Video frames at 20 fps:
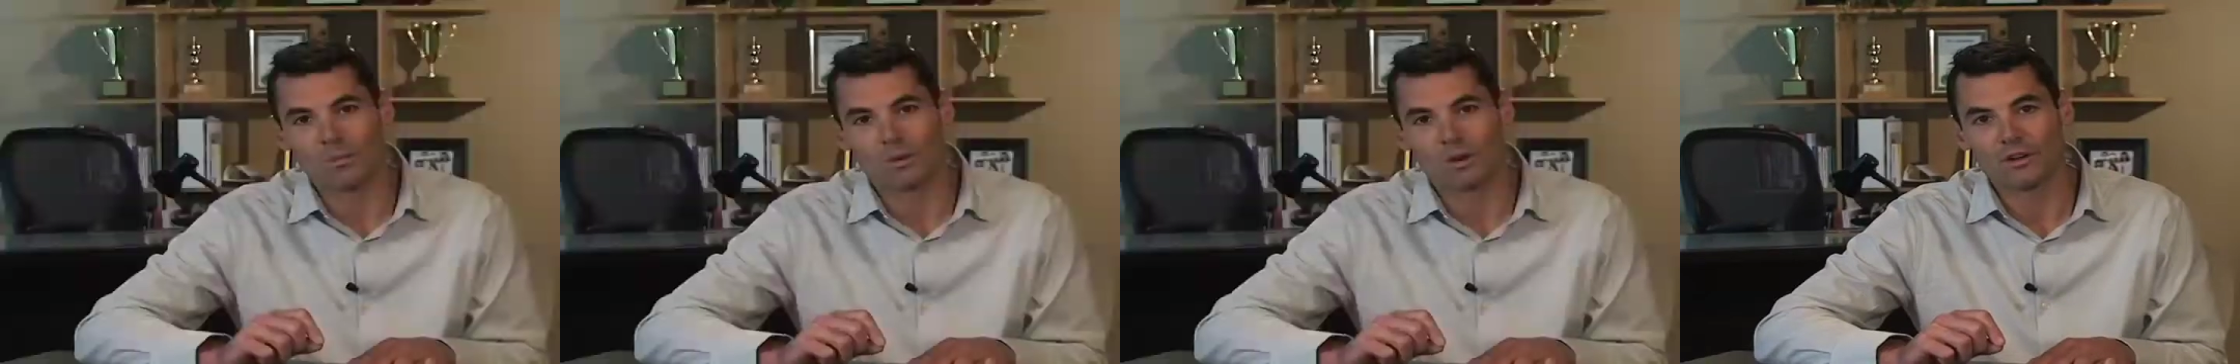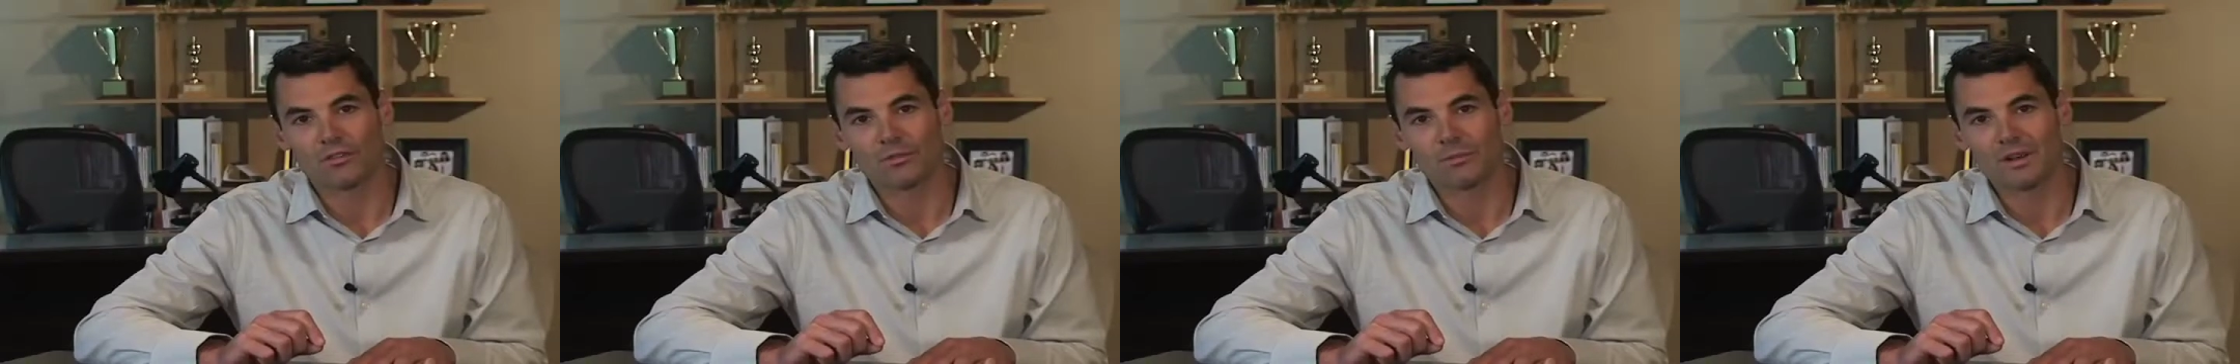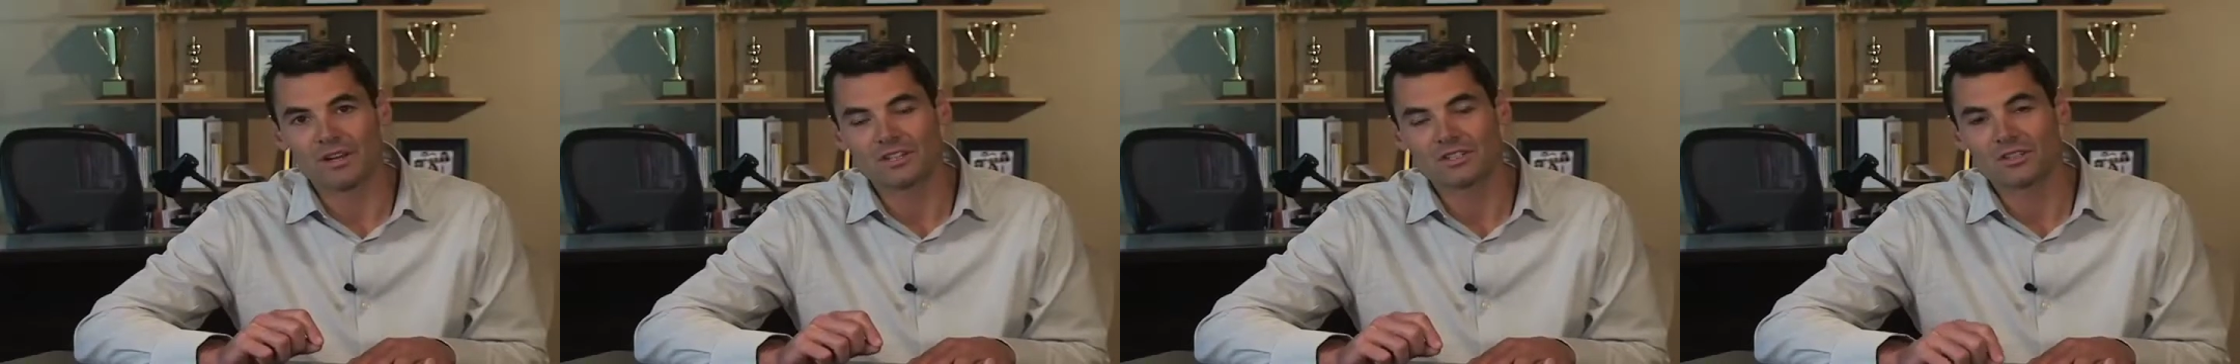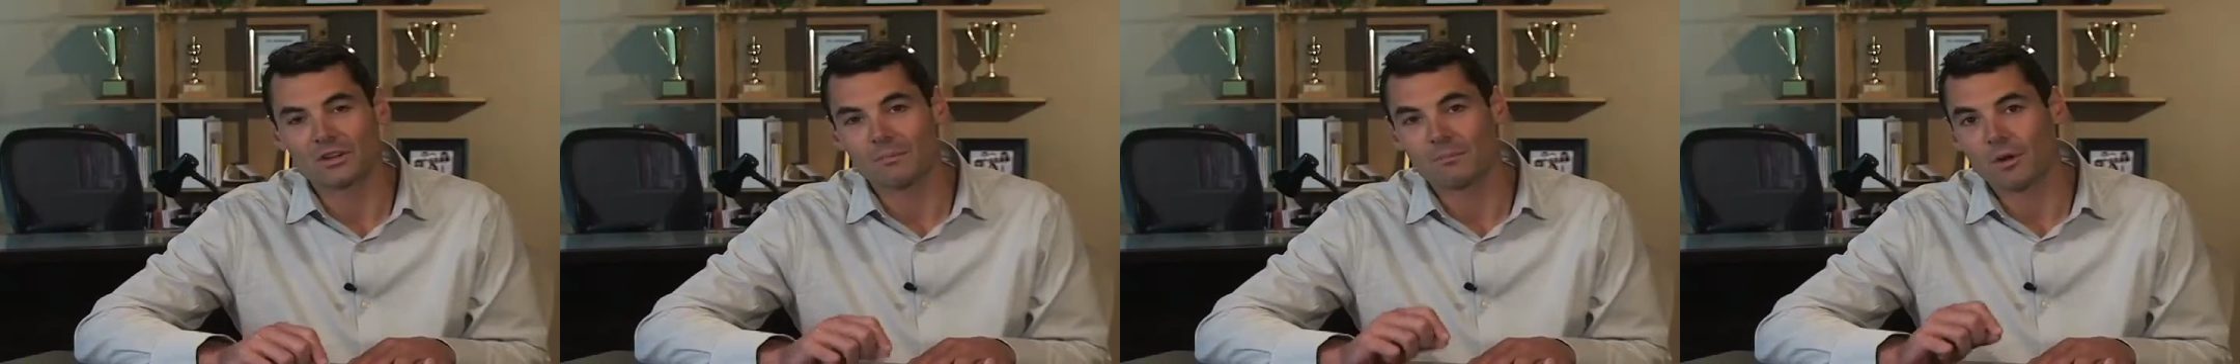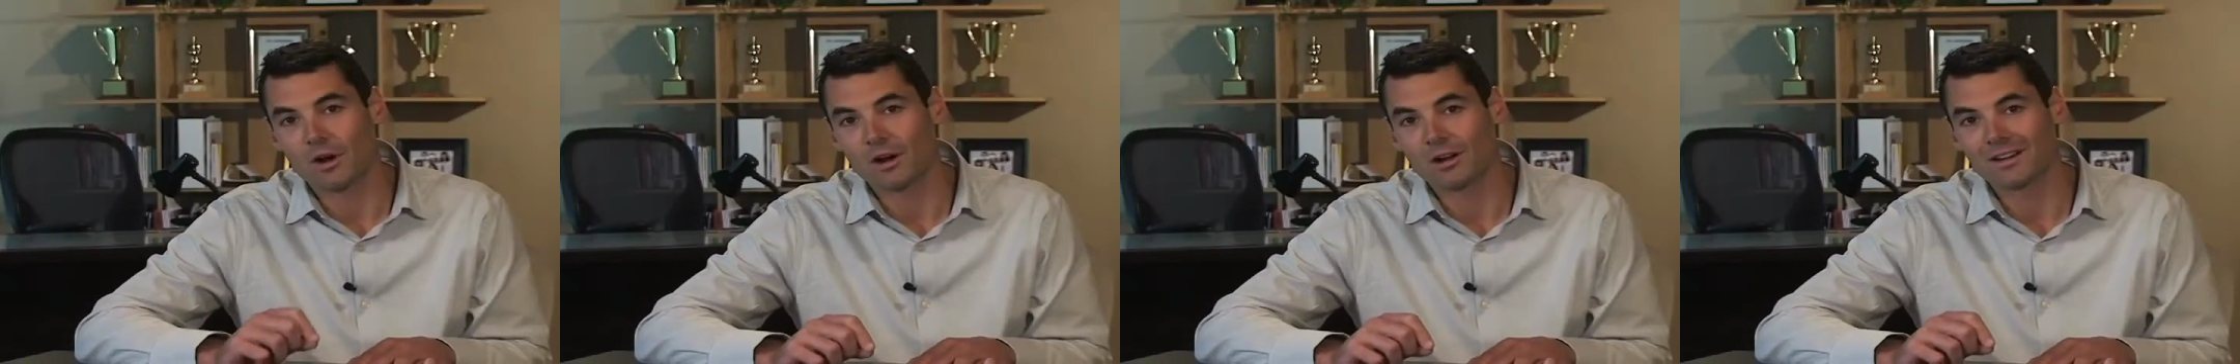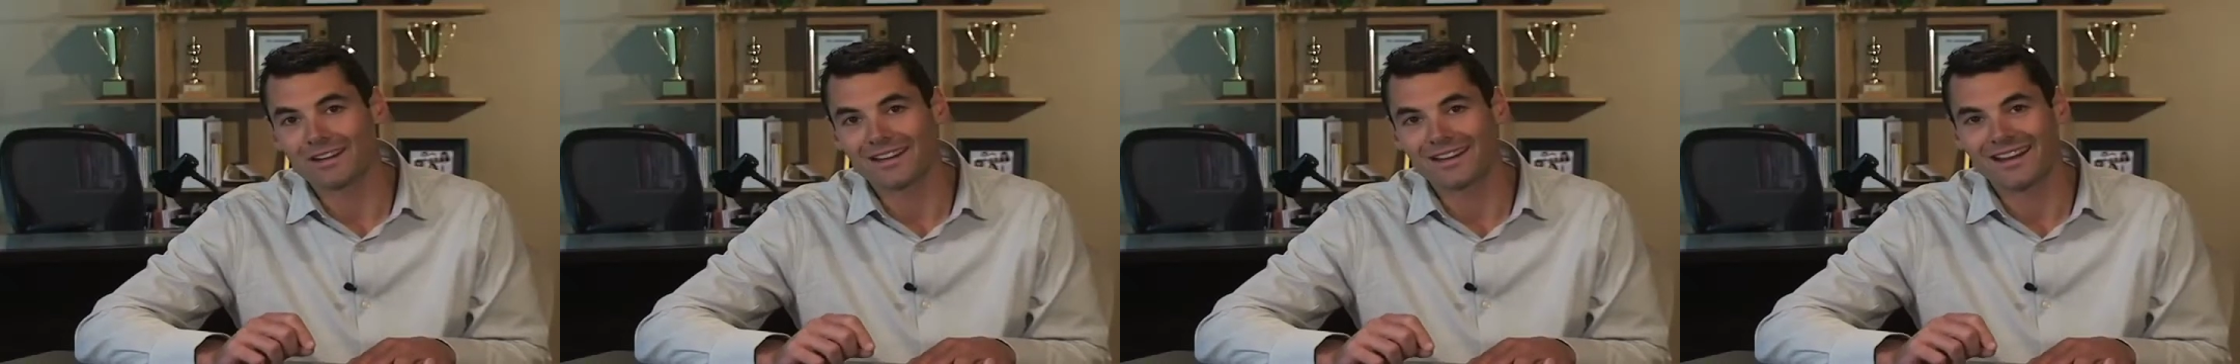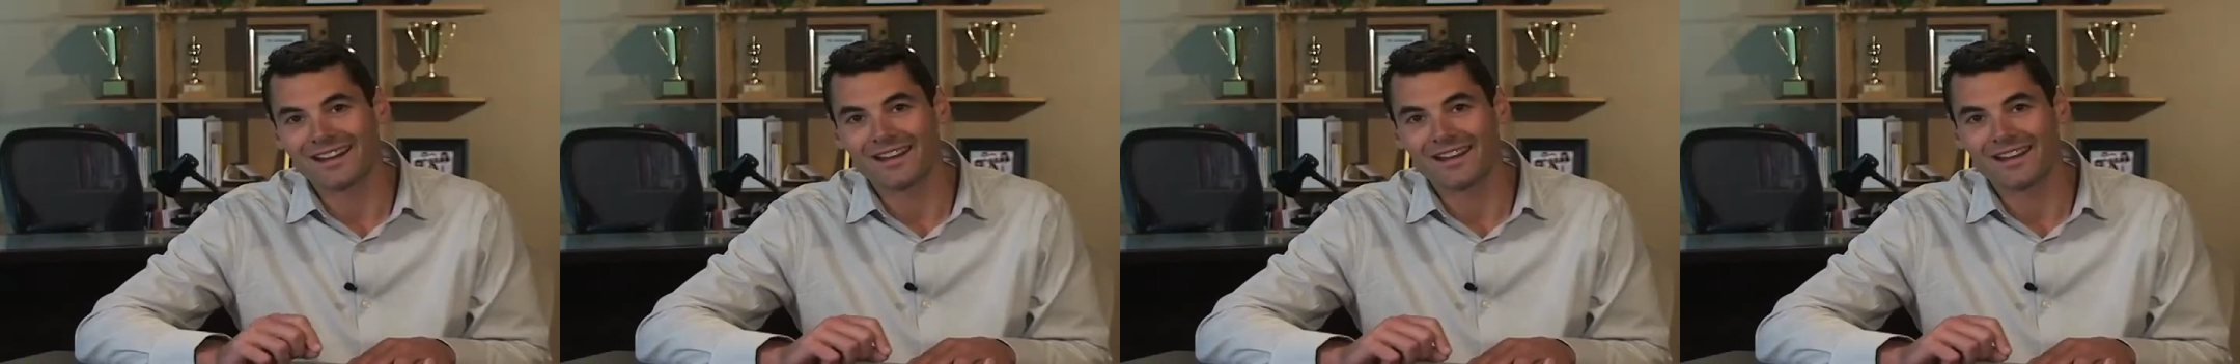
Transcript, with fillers: more information on marketing and